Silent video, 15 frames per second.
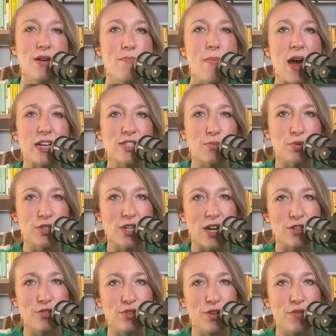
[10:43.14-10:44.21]
massive
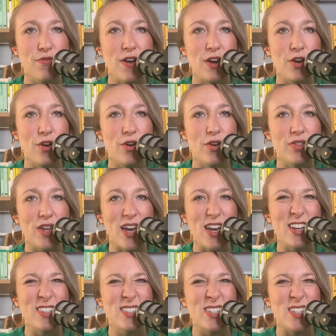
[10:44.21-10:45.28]
protector and defender and the
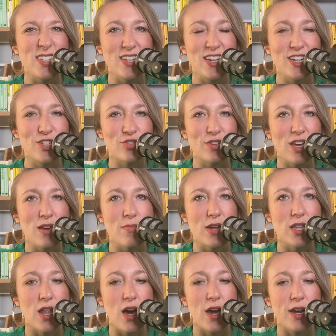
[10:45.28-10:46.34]
angsty teenager came
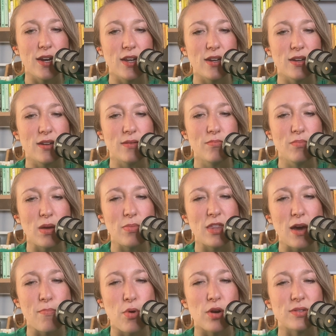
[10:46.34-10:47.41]
online, and maybe
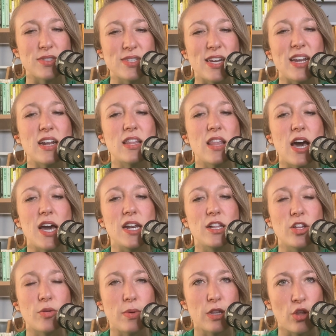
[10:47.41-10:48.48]
that part stayed online a
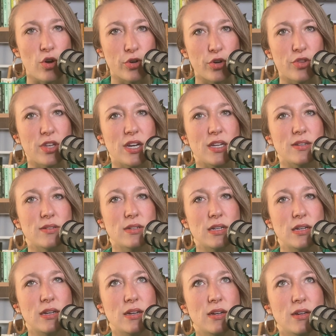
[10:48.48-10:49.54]
little bit longer than it
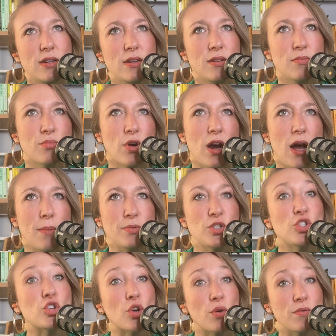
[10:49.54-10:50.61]
perhaps
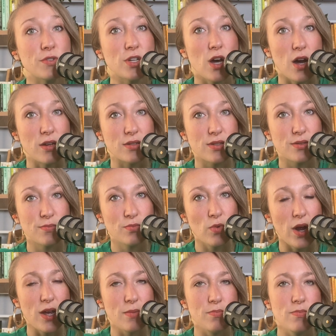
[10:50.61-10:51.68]
served us,
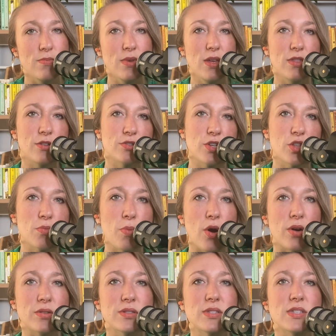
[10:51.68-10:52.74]
right? And there's other
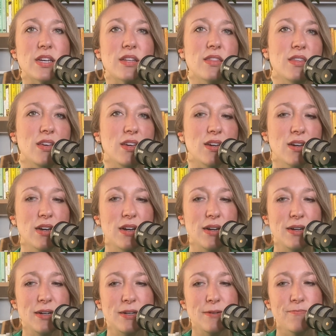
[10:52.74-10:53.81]
parts like the,
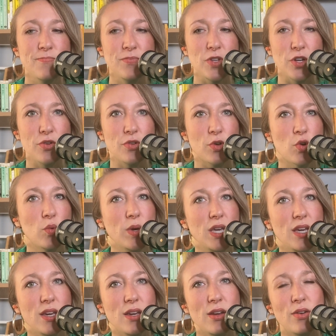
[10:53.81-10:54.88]
you know, the
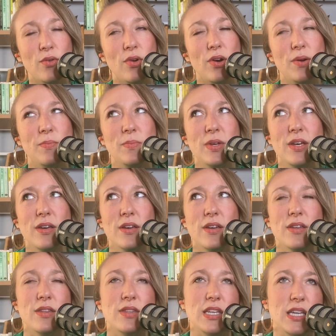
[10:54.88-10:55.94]
queen or
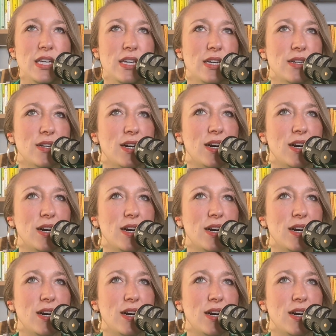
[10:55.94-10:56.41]
the